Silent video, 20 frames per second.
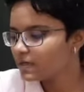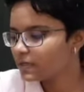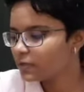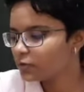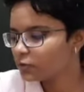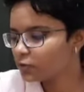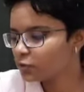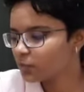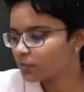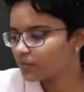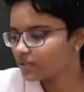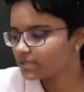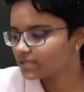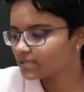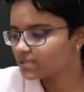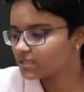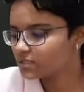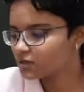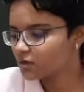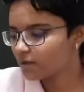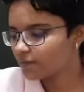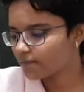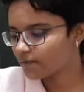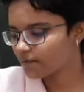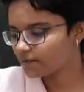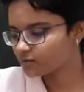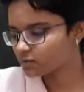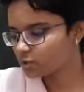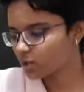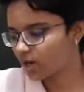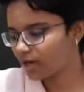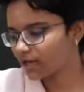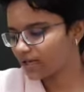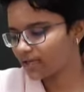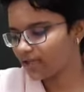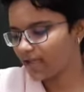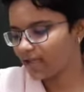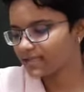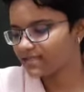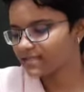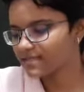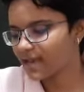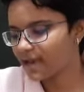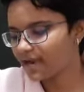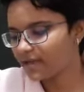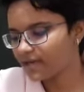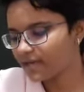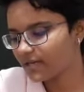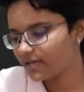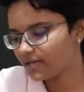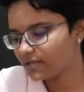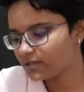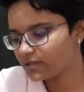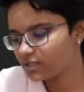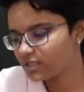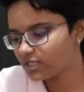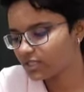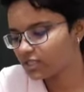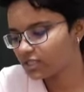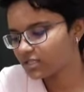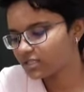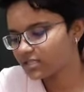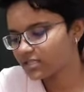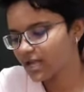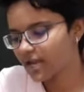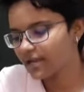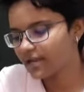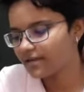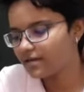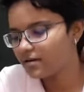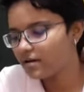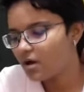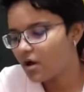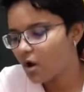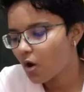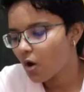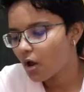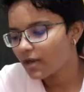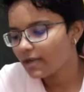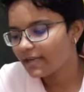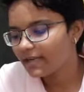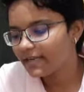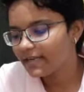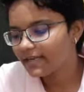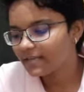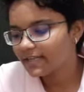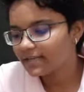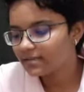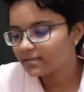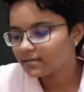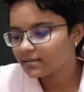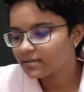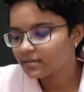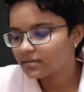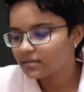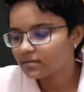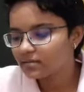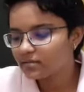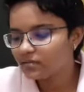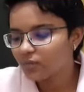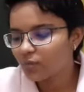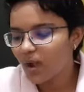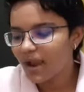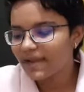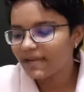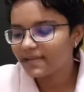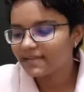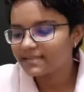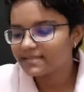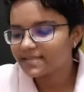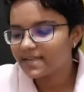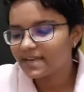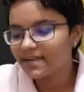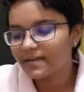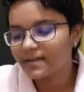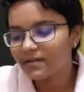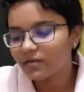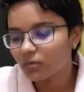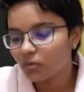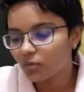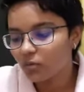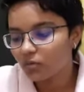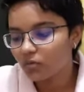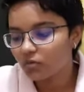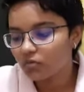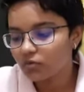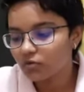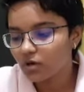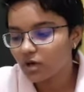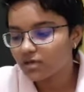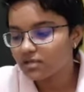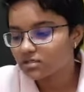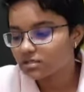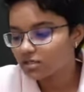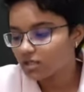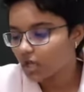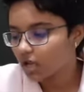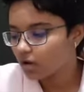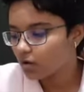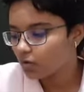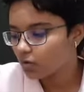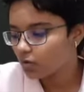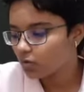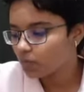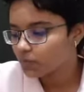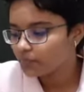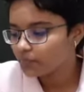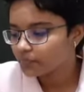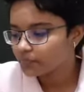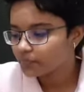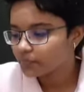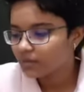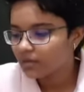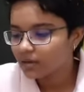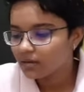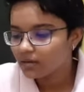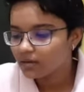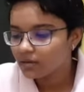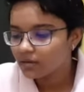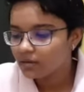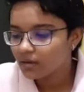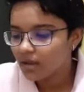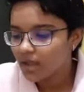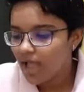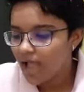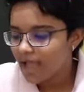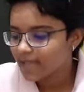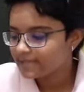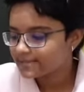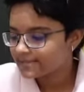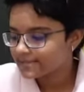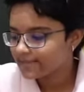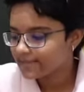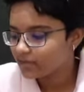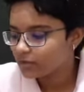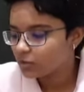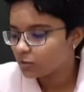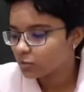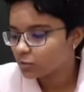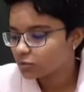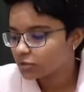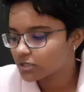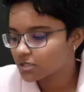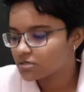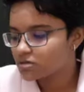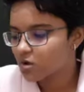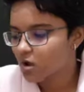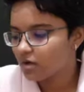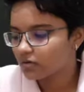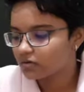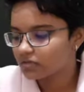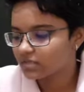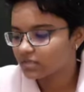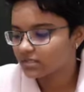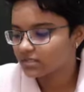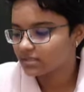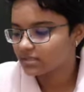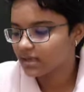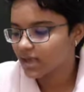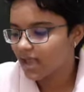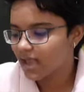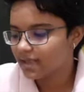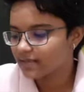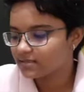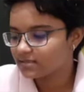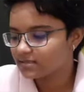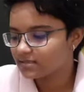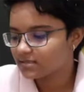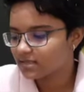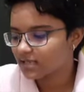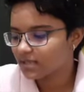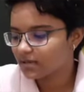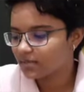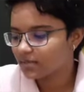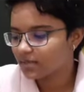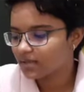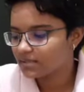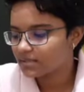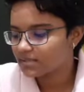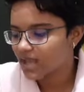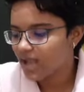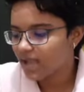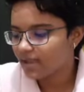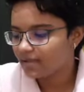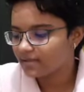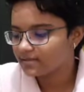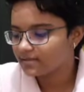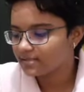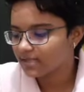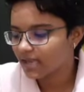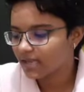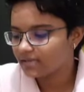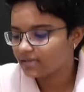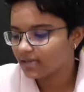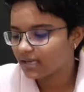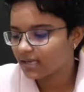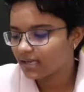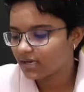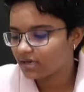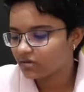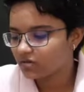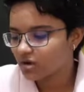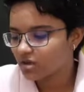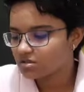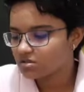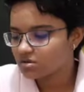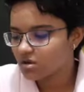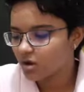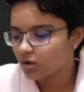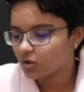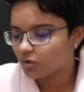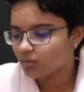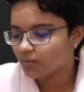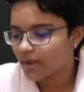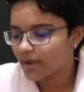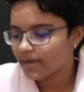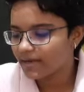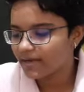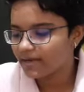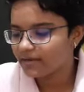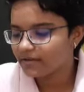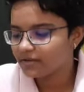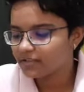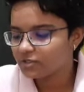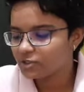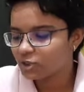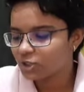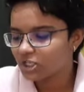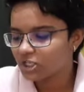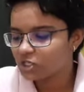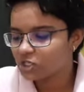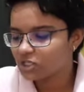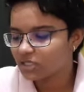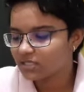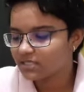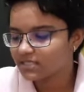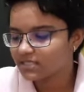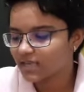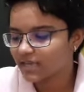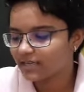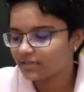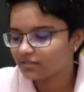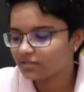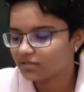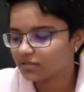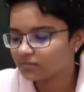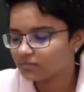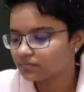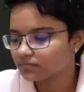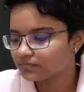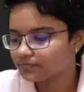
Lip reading: Due to presence of extra cations at interstitial site, on heating, white ZnO turns yellow as it loses oxygen and zinc plus ions, and the electrons occupy interstitial sites.